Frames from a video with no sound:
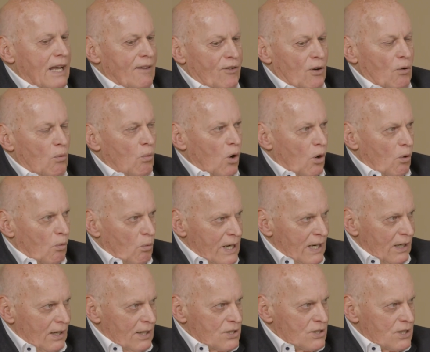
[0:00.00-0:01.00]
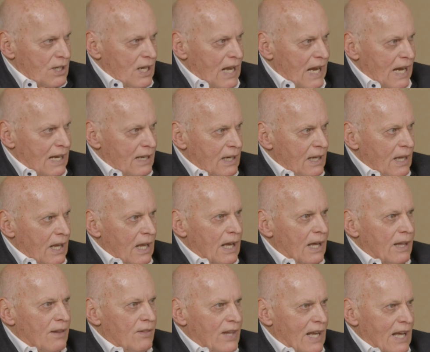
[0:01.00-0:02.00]
If it were real estate,
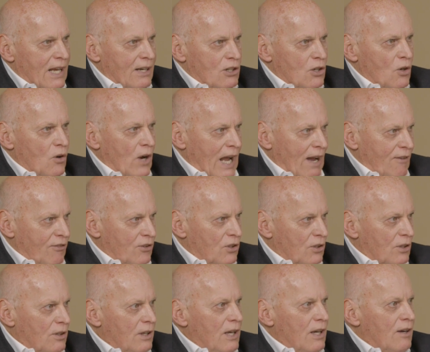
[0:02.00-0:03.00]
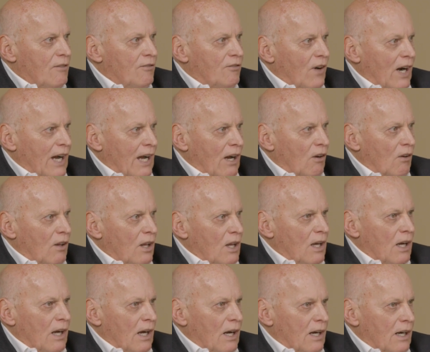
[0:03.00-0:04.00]
then you have to file.
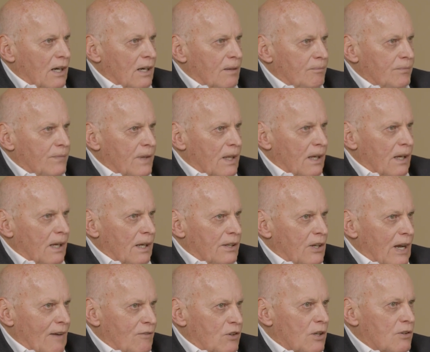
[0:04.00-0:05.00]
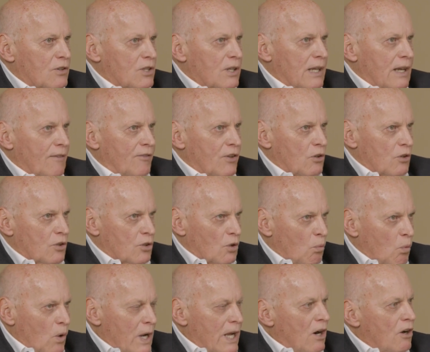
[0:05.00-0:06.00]
If there's a
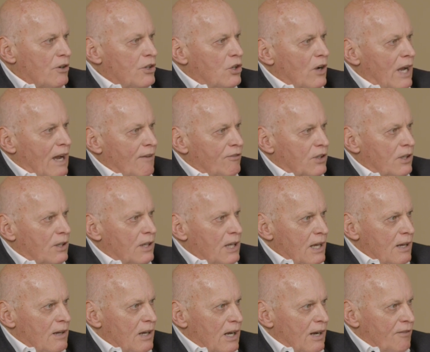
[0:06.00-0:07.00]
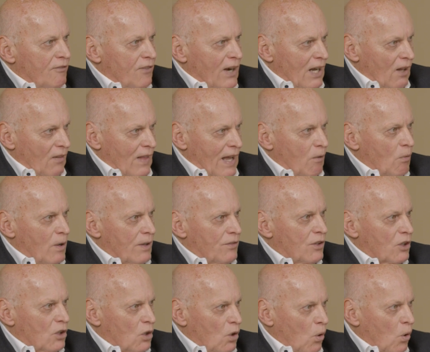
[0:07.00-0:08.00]
will, you have to file that with
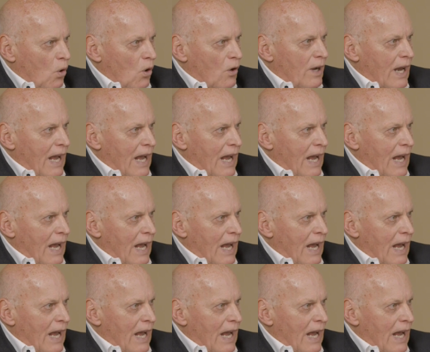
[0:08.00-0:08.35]
the court.